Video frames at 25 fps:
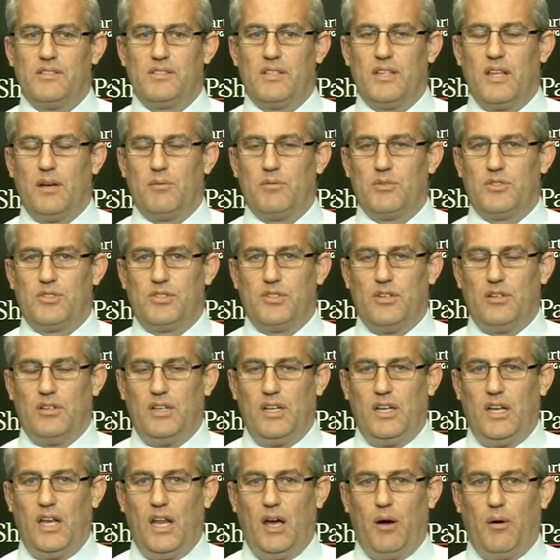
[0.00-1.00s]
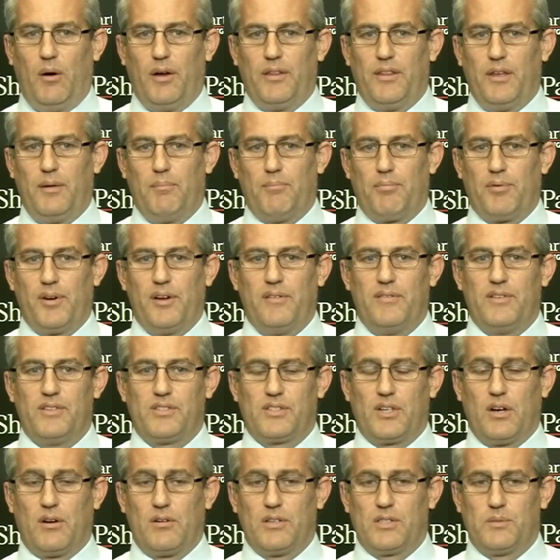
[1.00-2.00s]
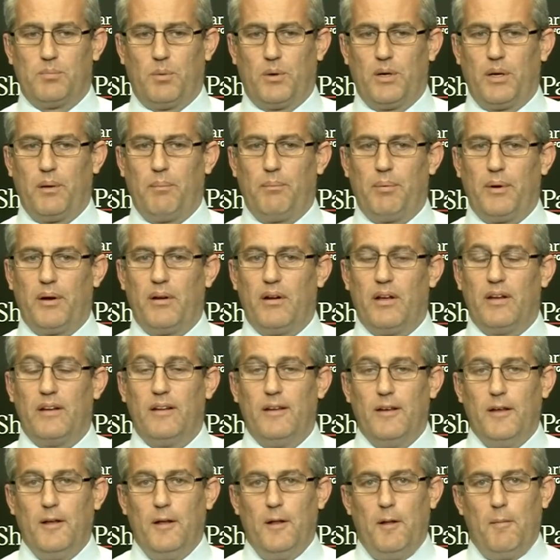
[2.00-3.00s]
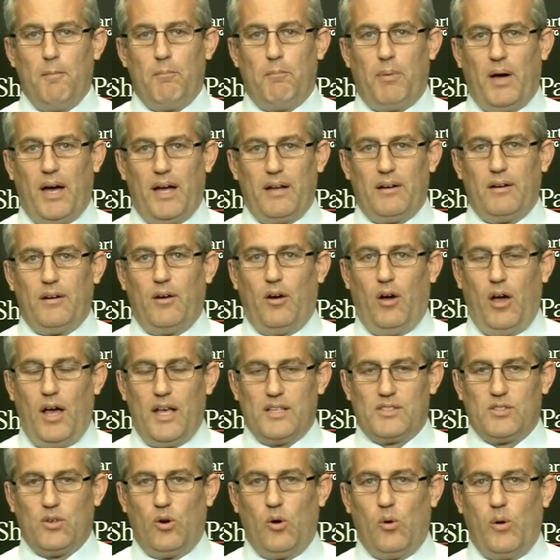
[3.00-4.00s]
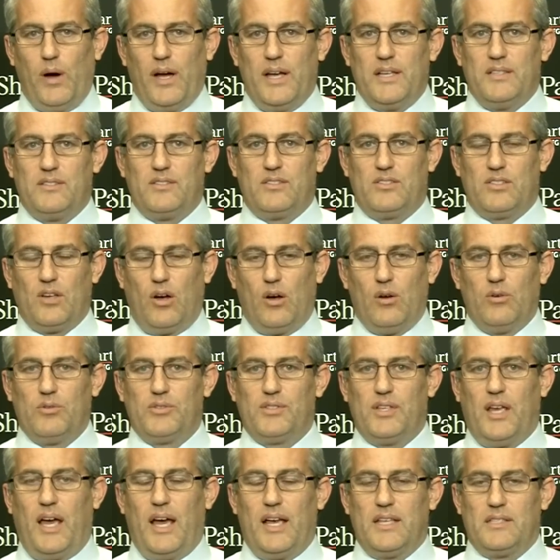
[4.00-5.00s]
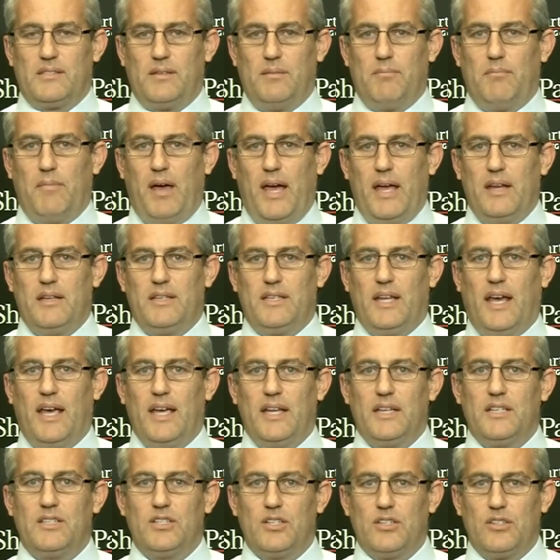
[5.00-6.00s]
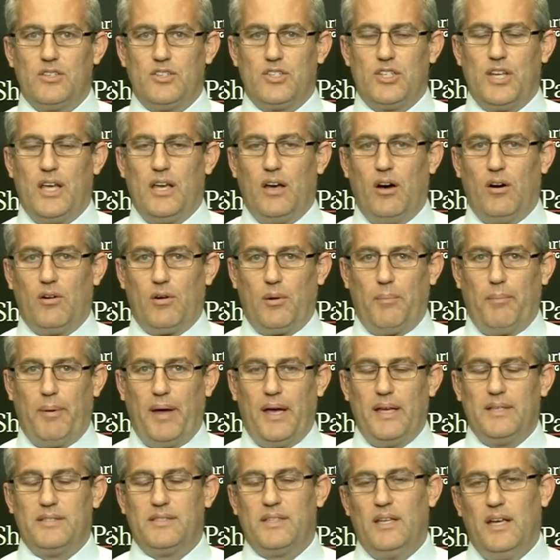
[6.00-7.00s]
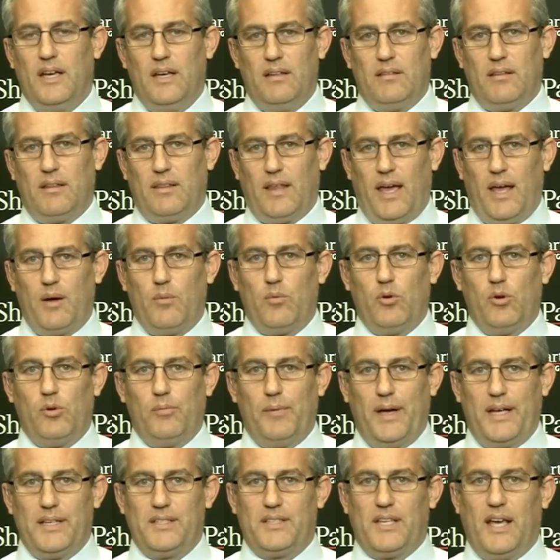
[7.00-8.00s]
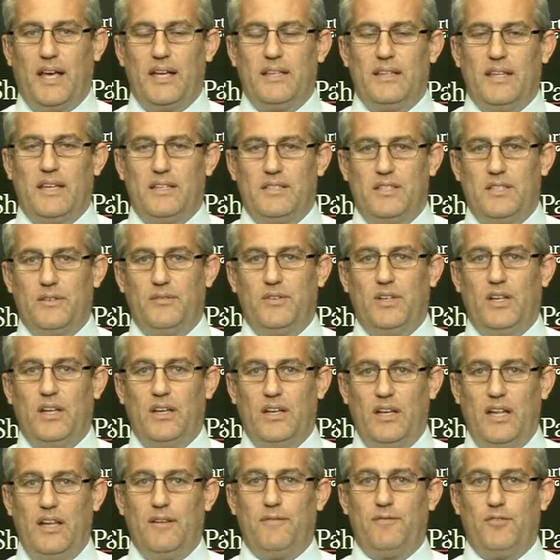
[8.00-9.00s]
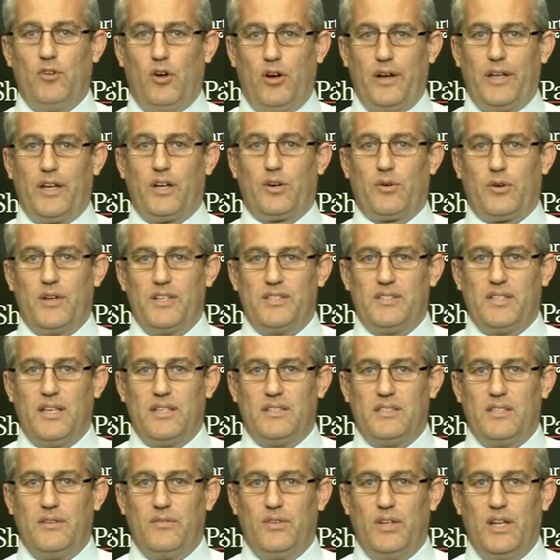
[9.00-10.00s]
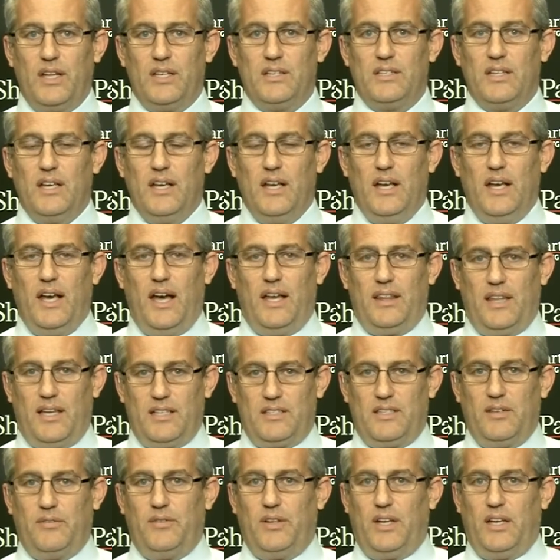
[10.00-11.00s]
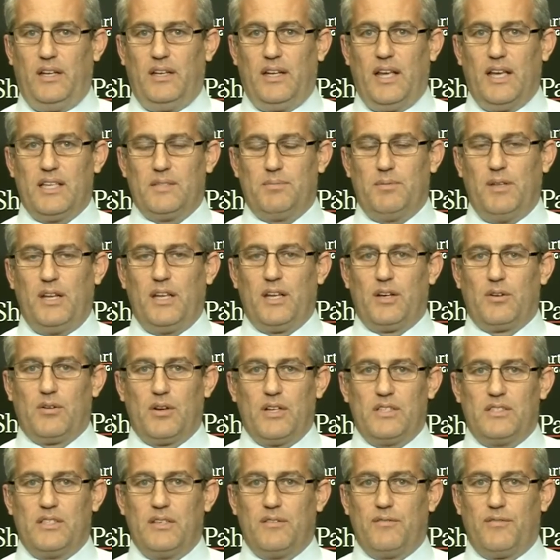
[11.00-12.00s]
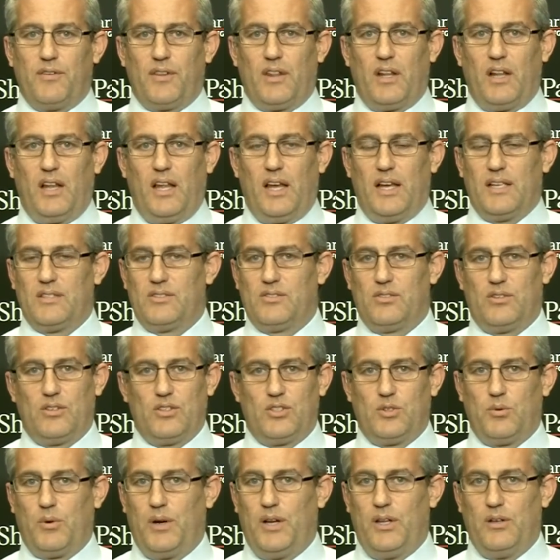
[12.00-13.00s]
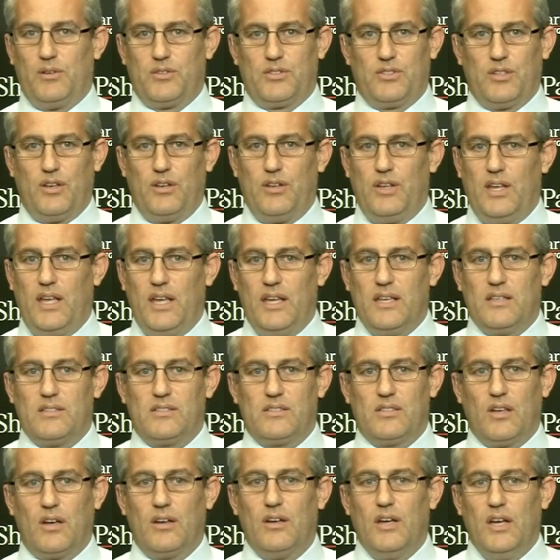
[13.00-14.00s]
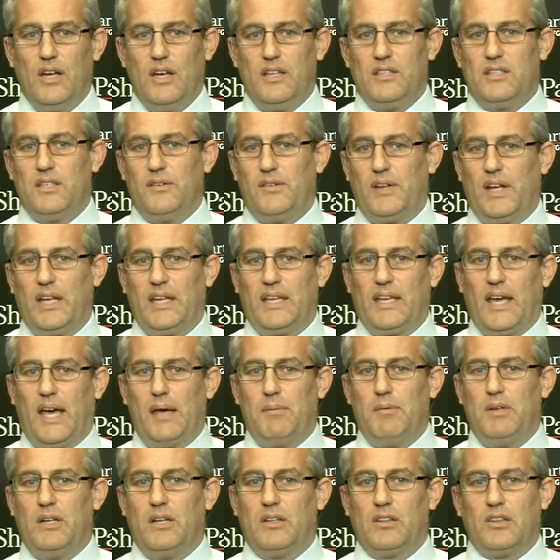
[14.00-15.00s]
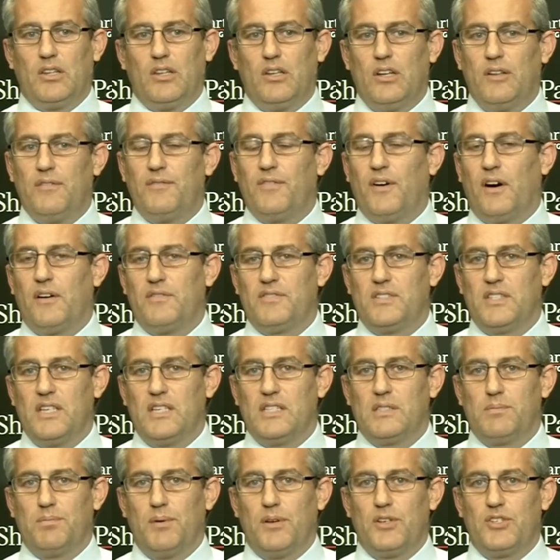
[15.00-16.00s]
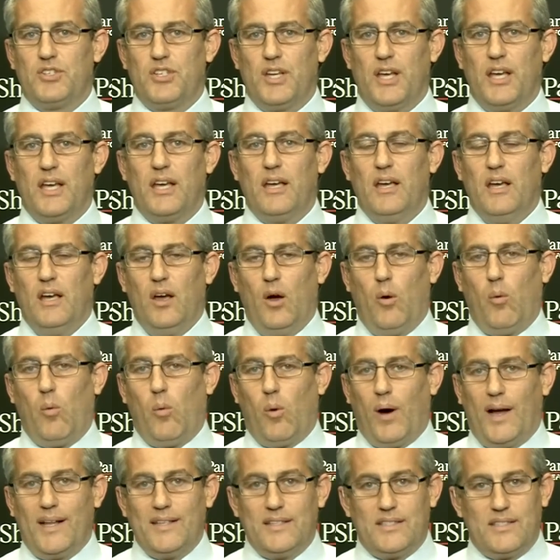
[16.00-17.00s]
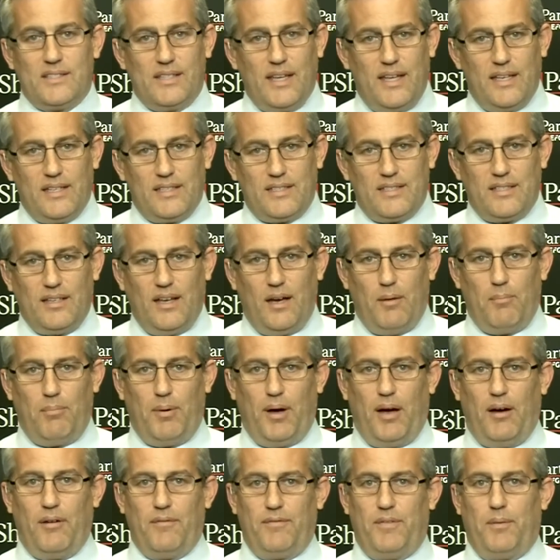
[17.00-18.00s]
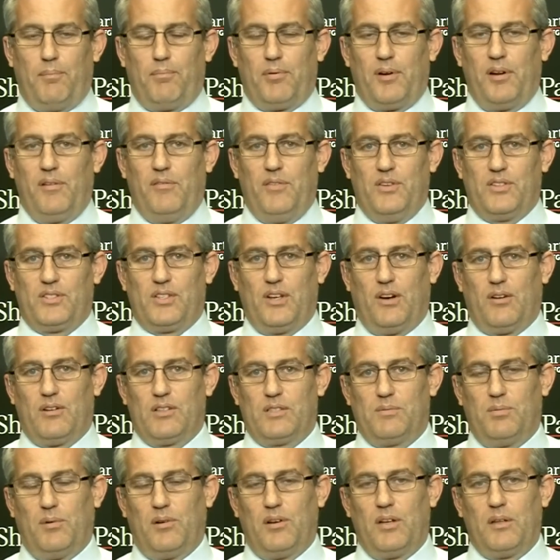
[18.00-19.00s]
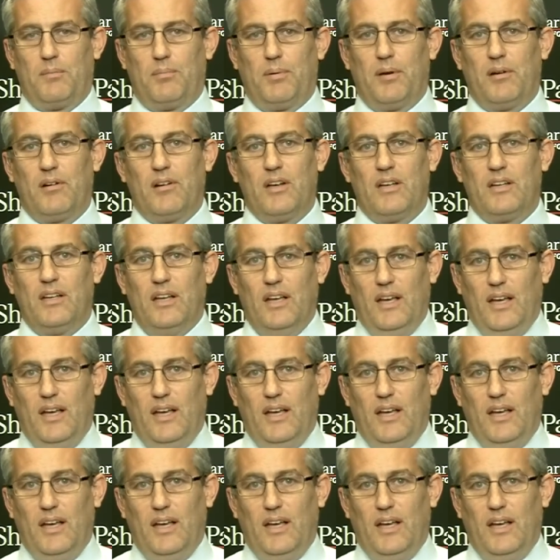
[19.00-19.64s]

So that was certainly lower than previous corresponding period. But as always, Sols has maintained to the shareholder base that they will maintain that dividend, if not increase that dividend. And that dividend has been increasing for the last sort of 20 or so years. So dividend came in at 35 cents per share, 1 cent above the previous corresponding period.